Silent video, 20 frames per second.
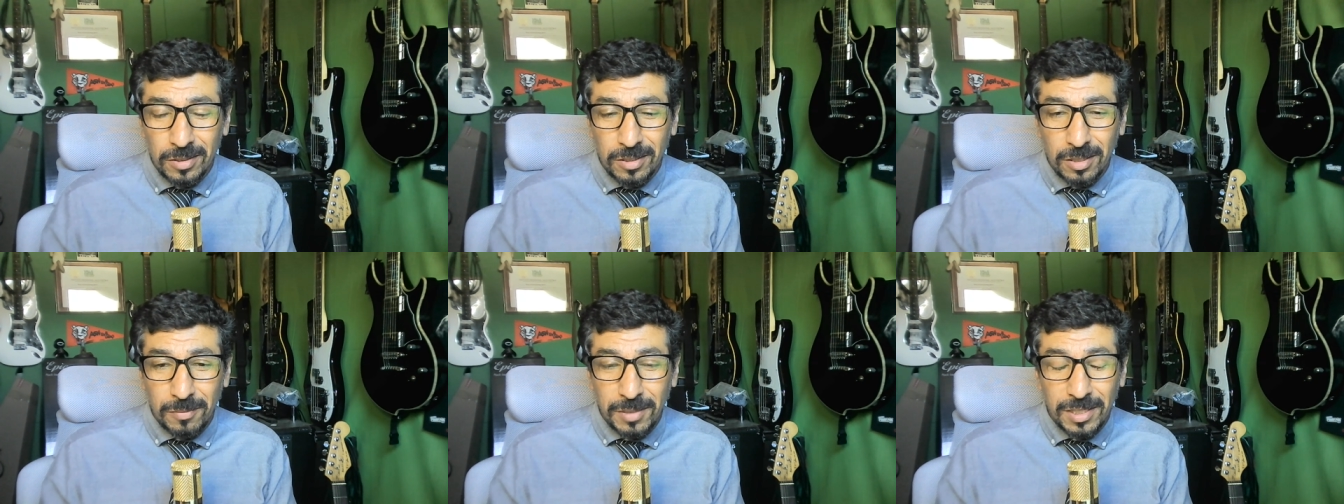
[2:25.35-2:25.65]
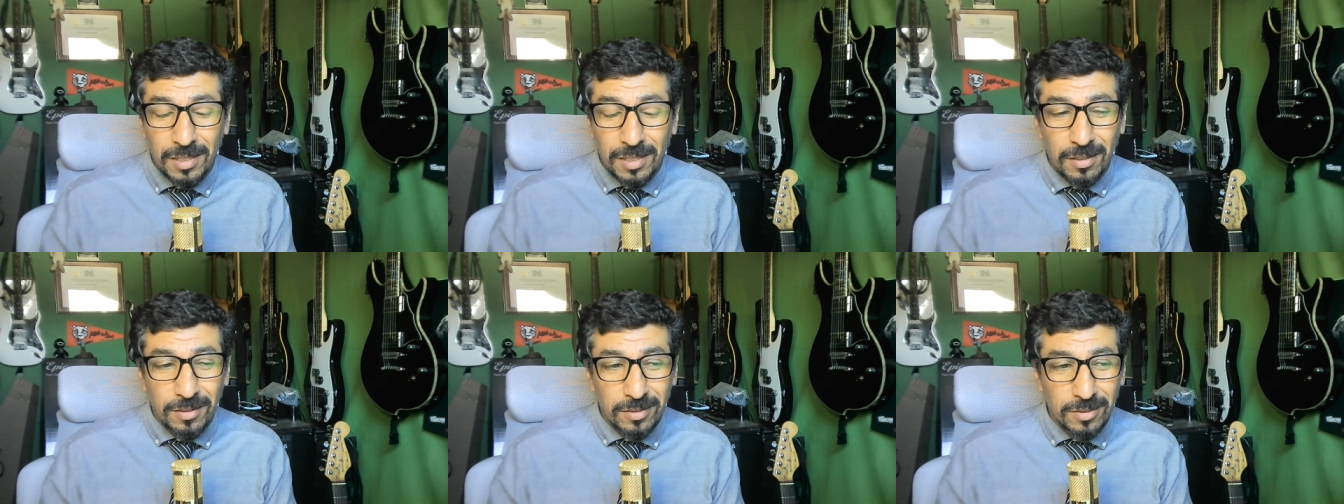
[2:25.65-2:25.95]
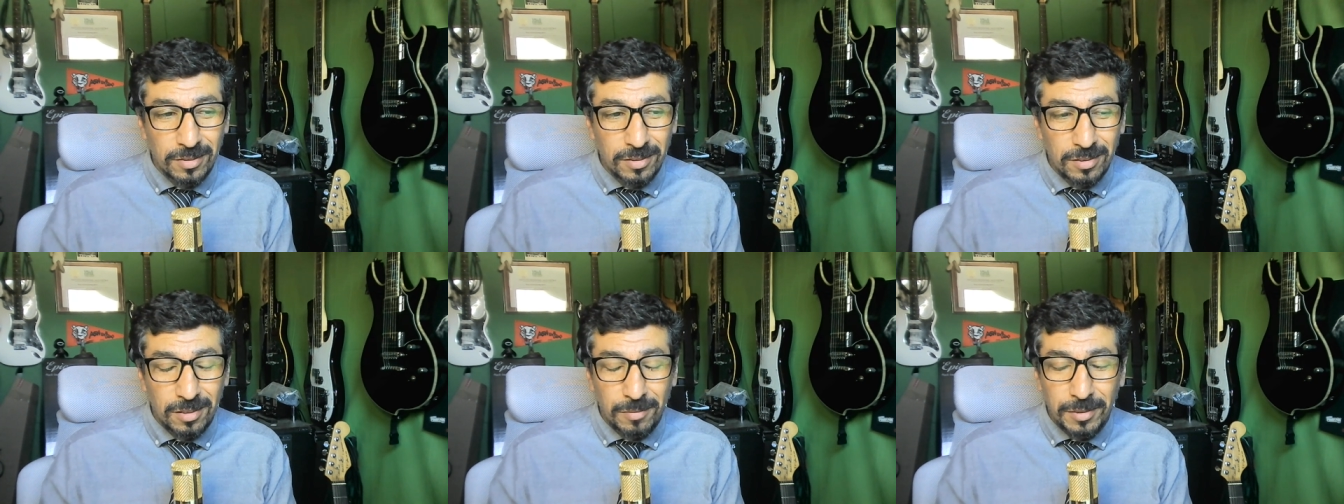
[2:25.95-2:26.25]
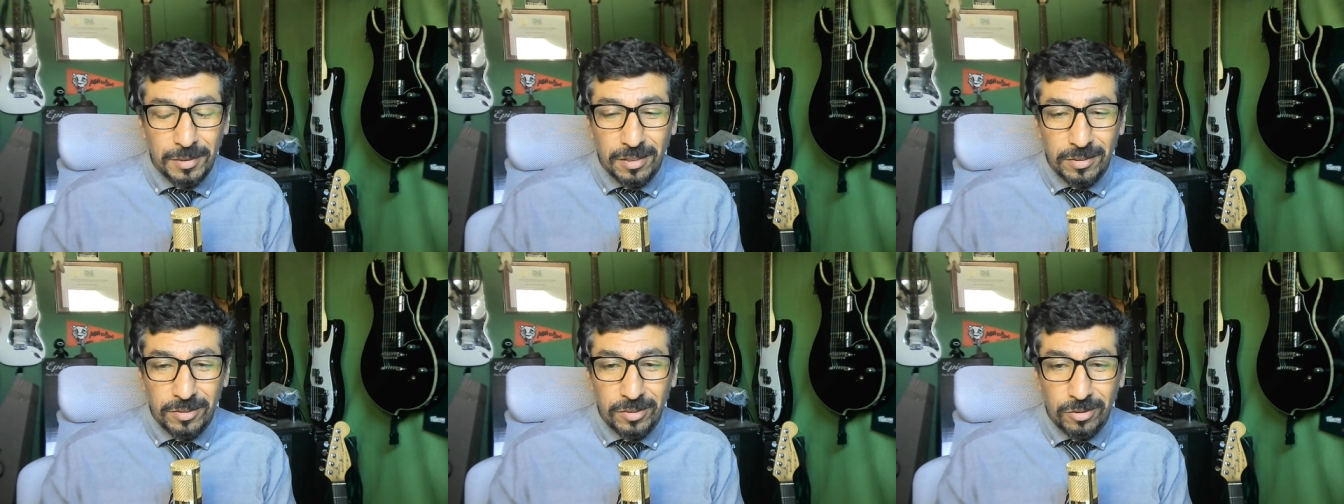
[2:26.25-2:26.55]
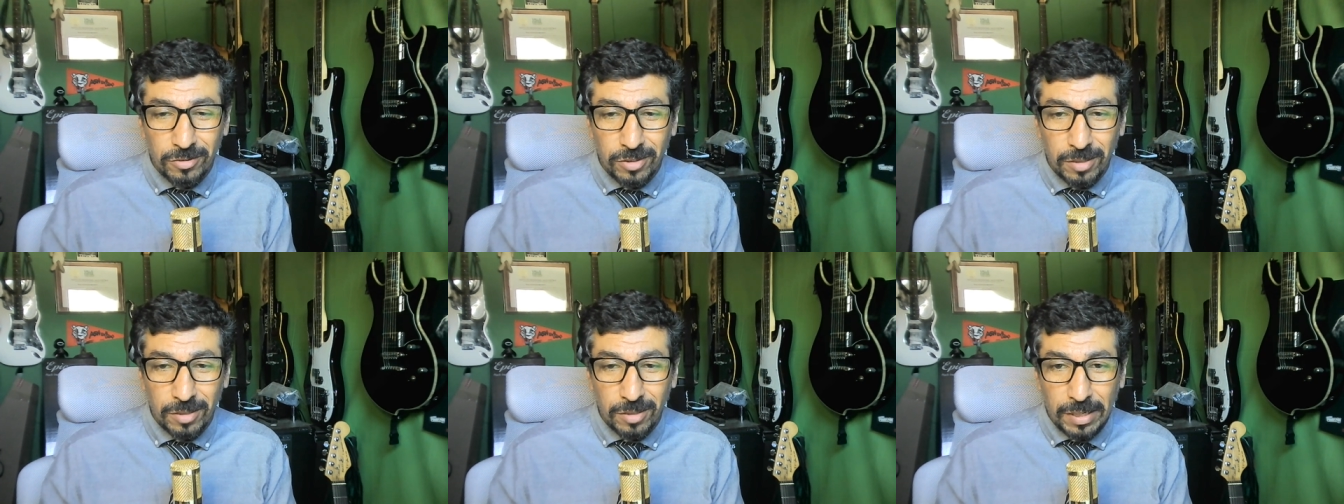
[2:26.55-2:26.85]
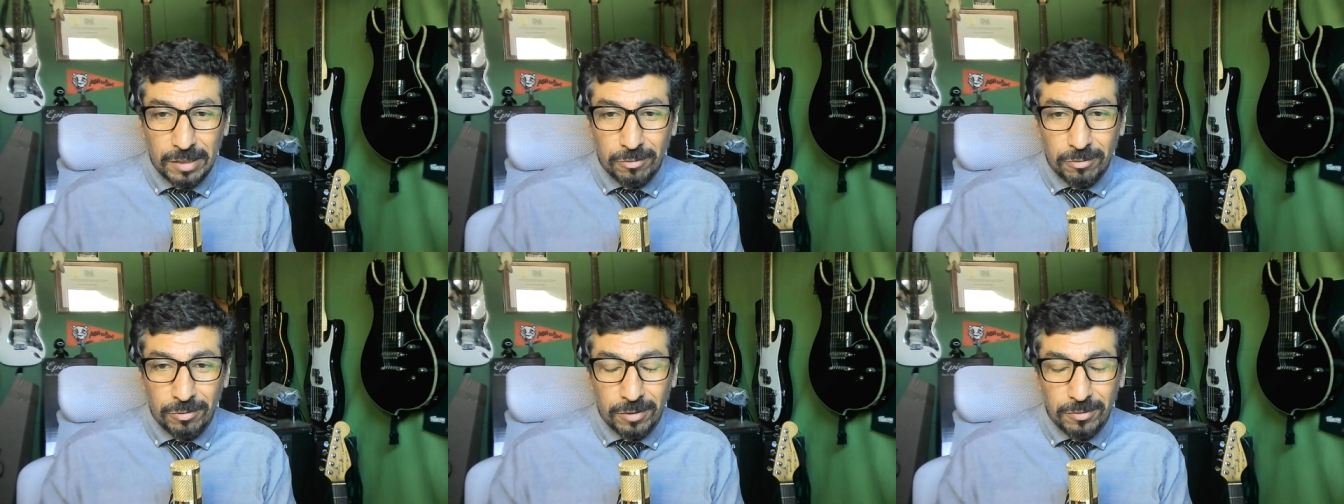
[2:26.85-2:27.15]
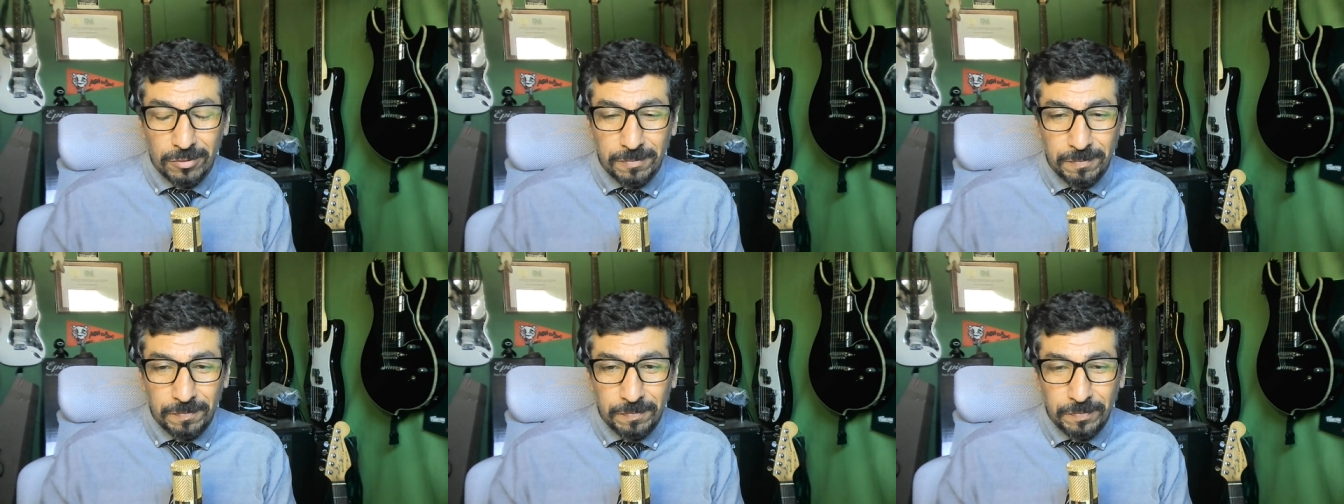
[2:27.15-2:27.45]
the Beatles in the
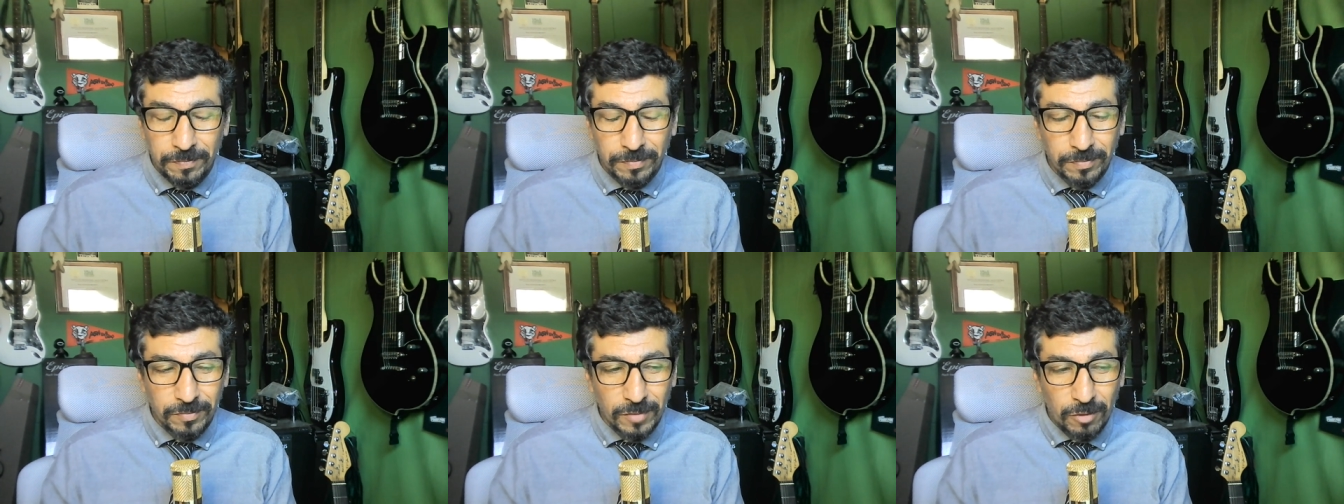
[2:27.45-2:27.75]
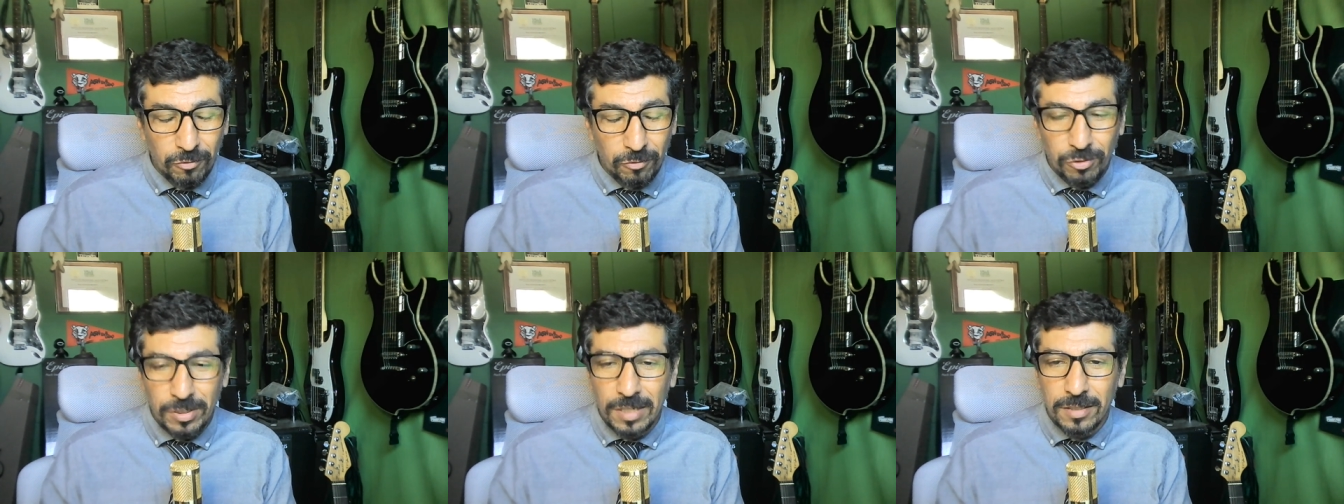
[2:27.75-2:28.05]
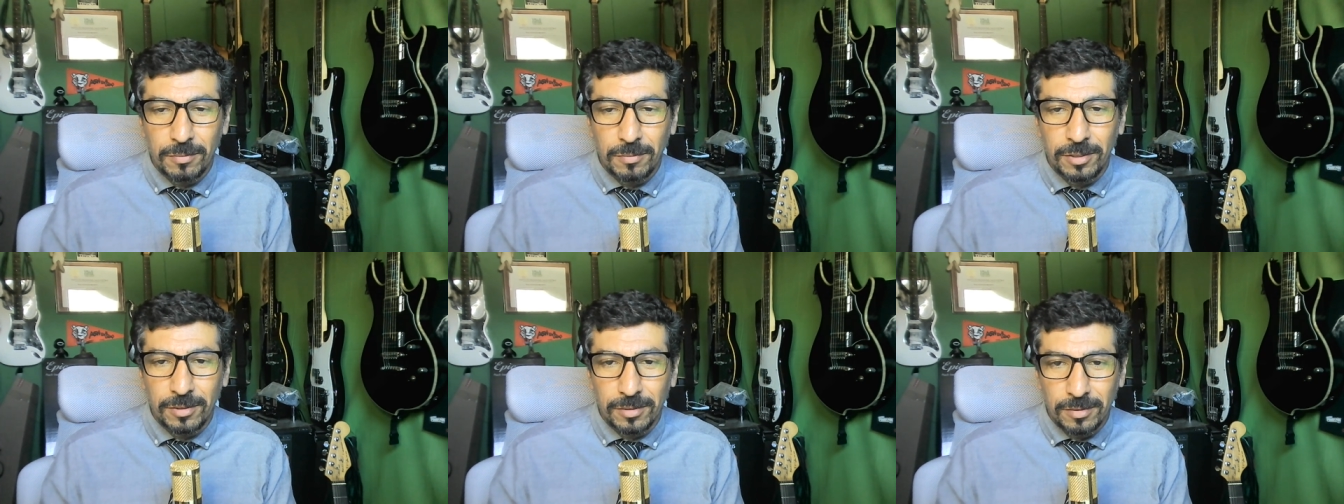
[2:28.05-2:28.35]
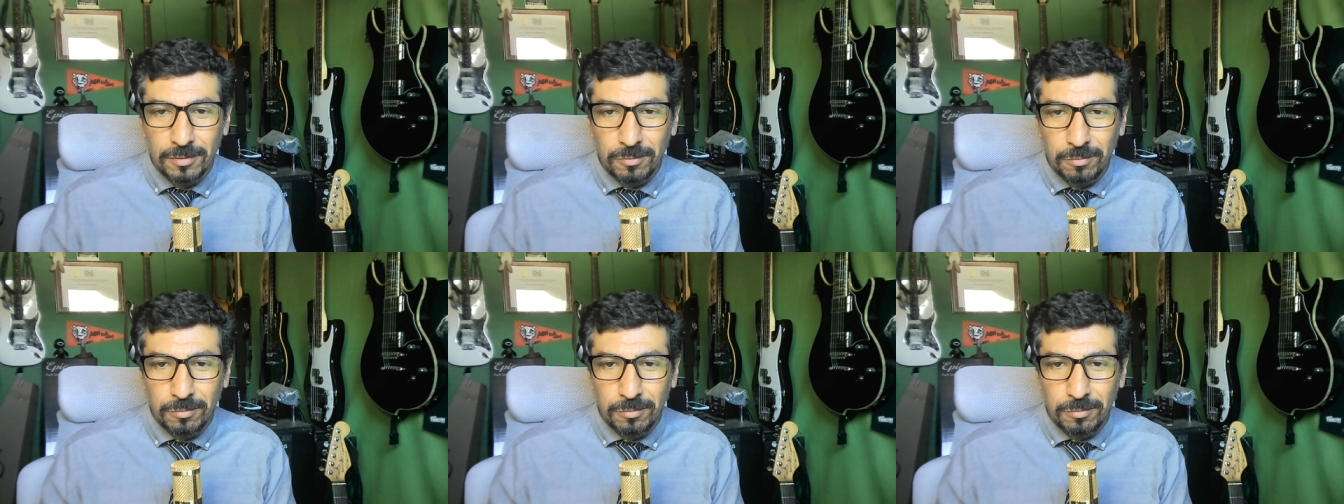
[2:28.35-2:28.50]
background, Free as a Bird.